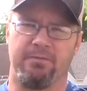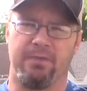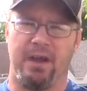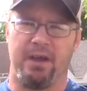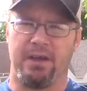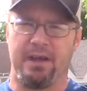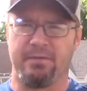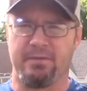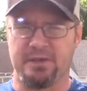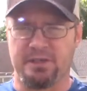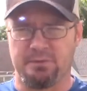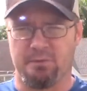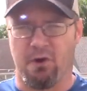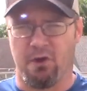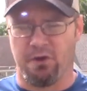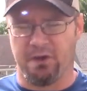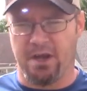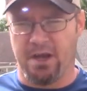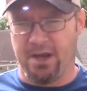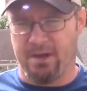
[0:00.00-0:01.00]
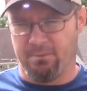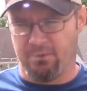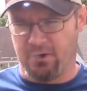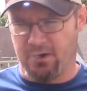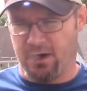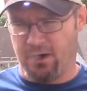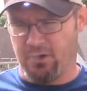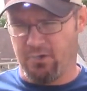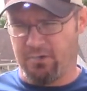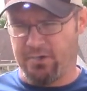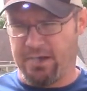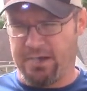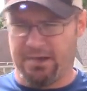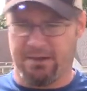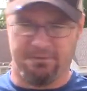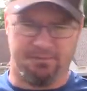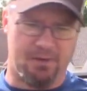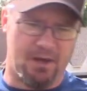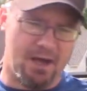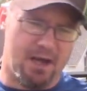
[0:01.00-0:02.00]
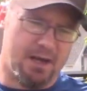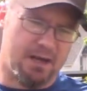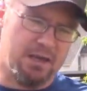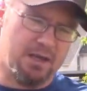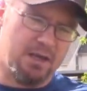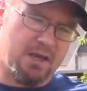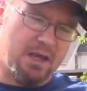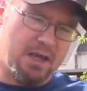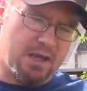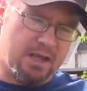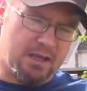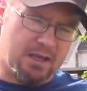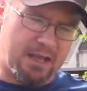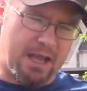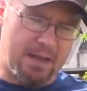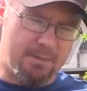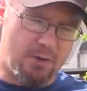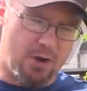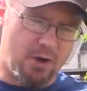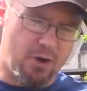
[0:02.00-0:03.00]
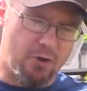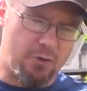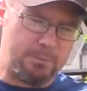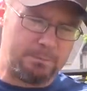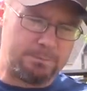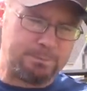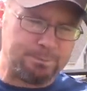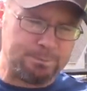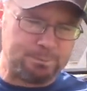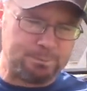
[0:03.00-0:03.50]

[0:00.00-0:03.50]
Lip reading: found every small diameter arrow that I could find, came home